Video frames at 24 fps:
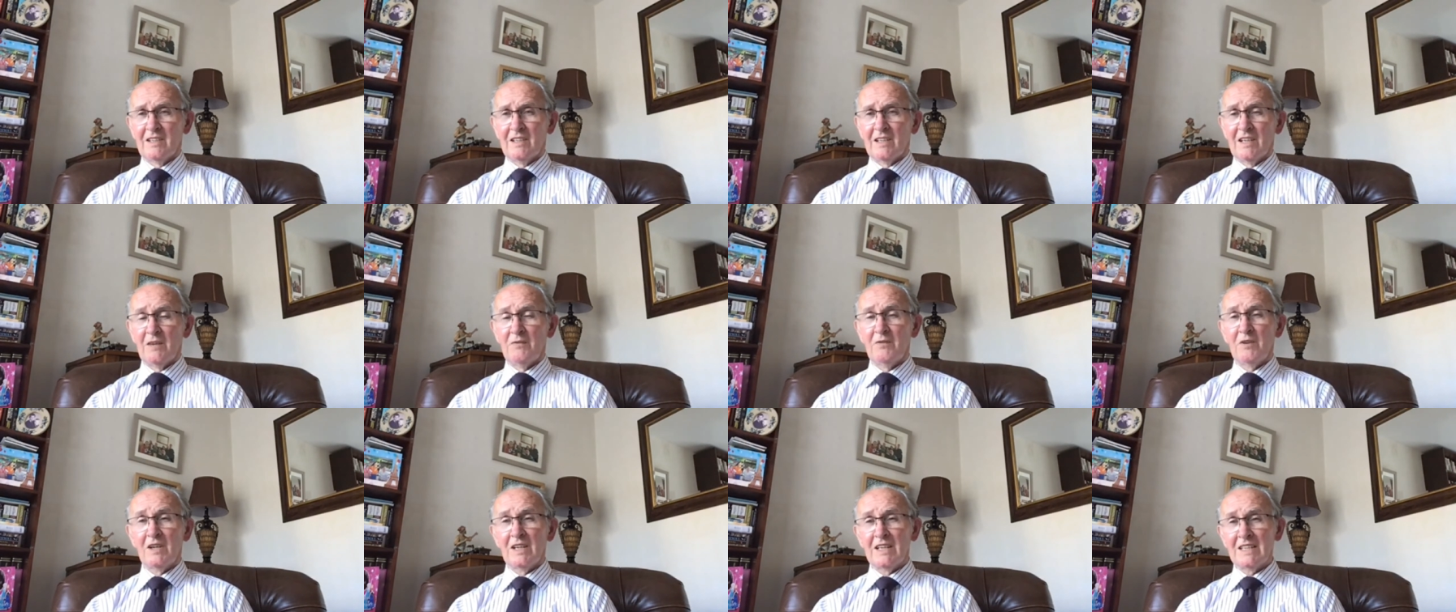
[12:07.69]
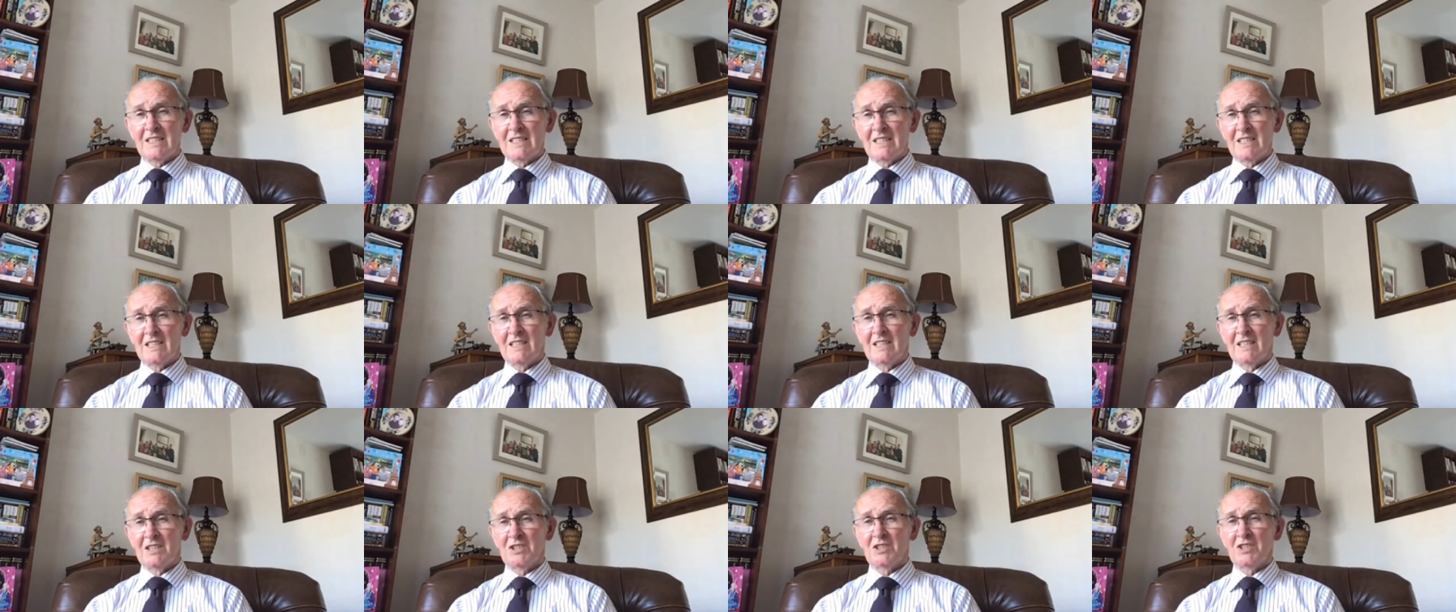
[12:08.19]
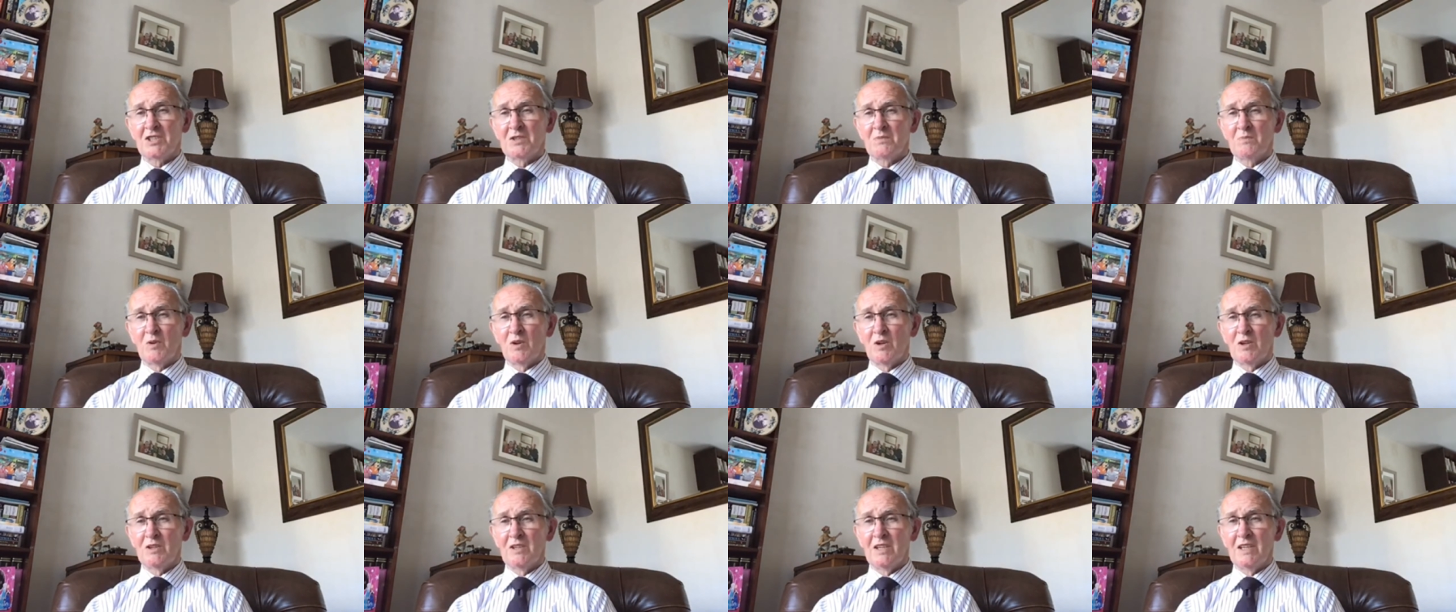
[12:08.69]
if you're listening to this this
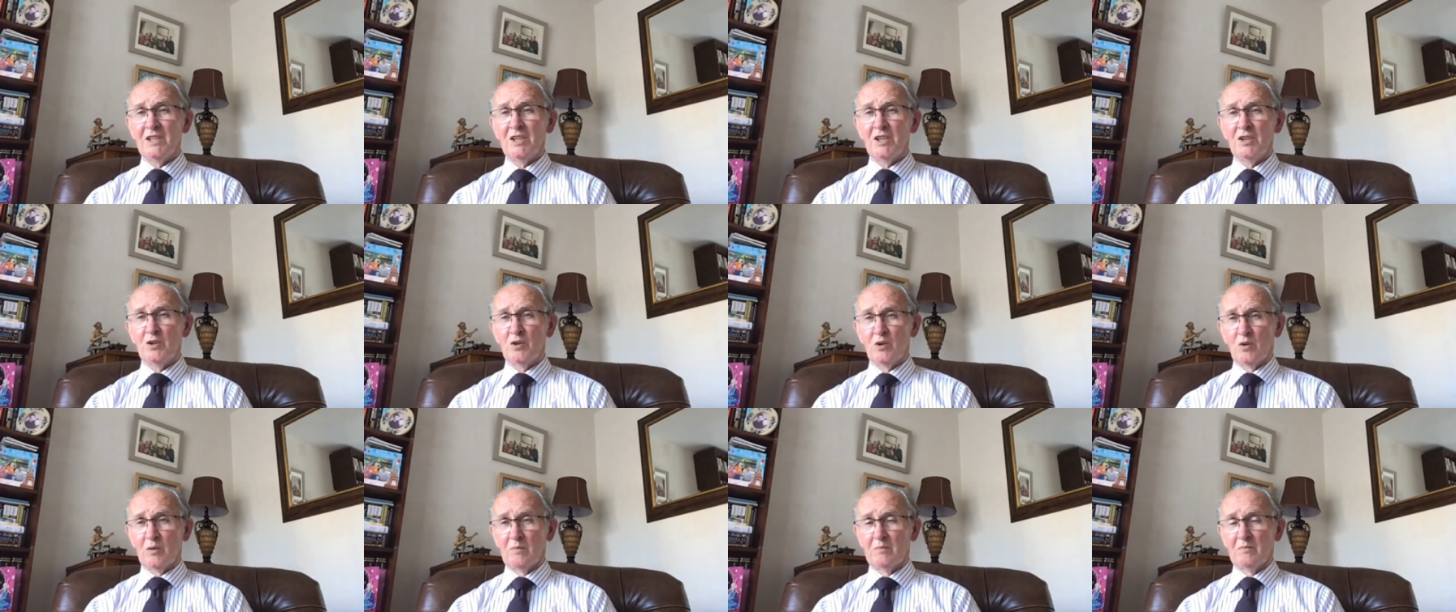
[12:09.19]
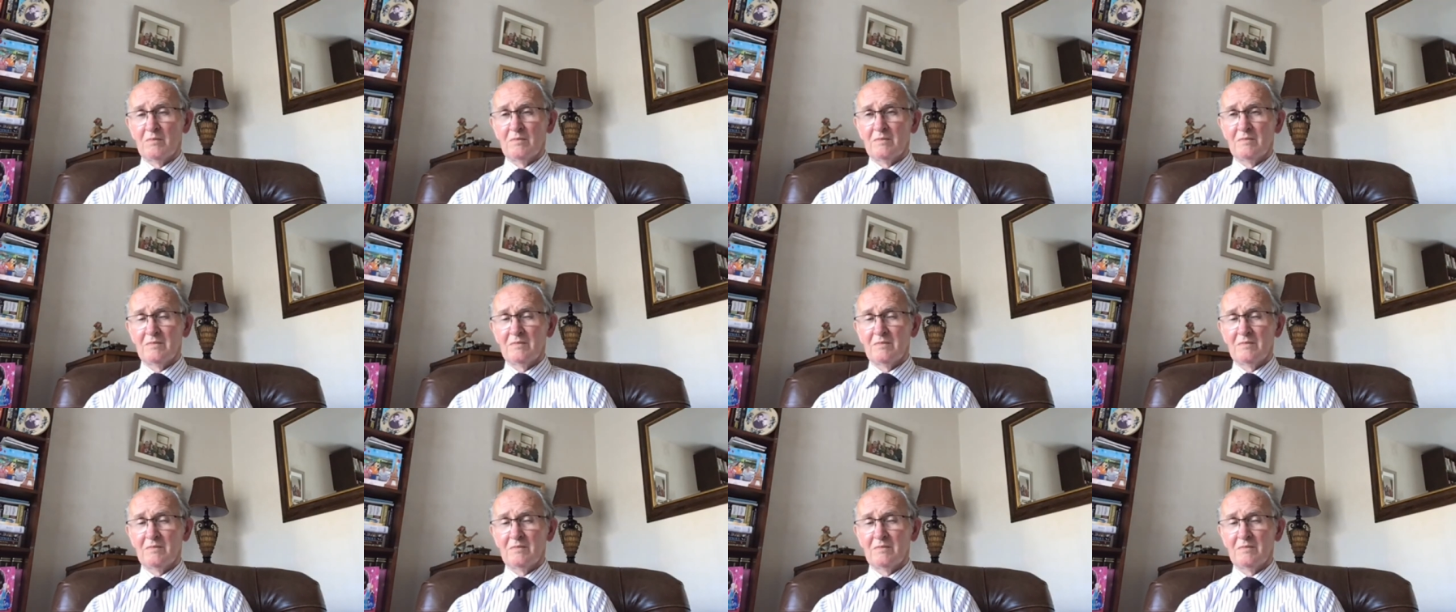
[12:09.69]
morning and you know him,